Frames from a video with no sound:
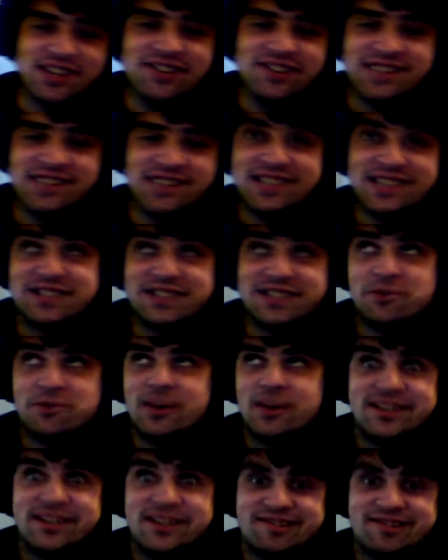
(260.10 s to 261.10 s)
is just
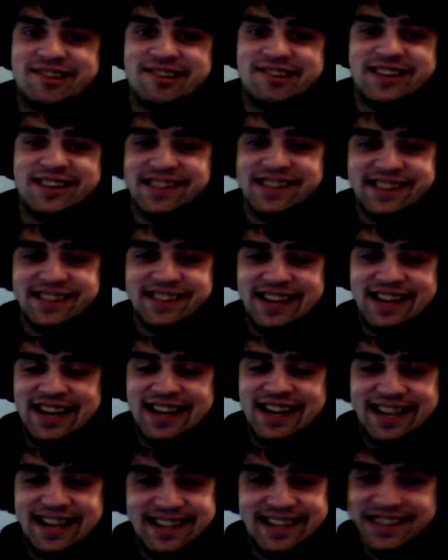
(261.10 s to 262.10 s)
way stronger than
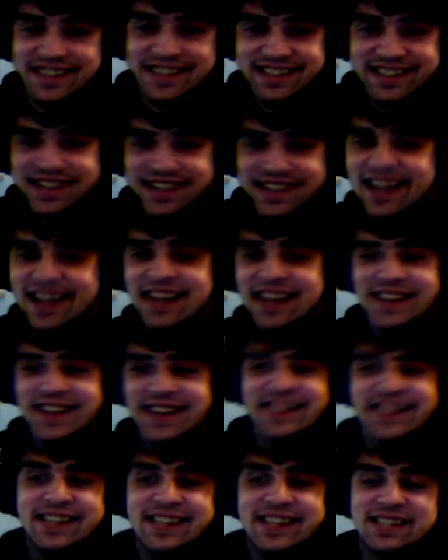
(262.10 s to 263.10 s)
Thalia in
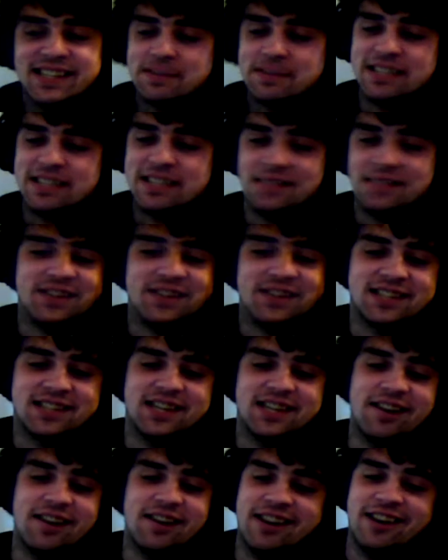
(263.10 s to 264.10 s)
this specific
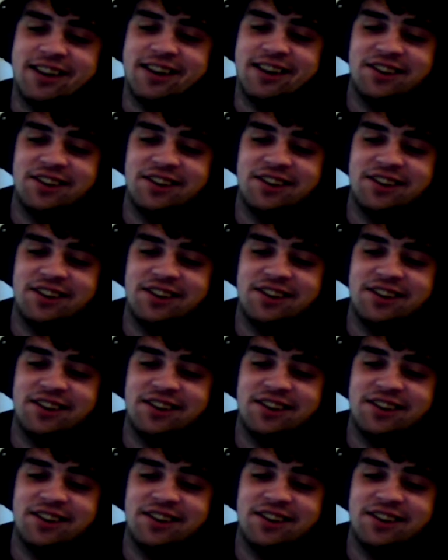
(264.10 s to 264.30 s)
scenario,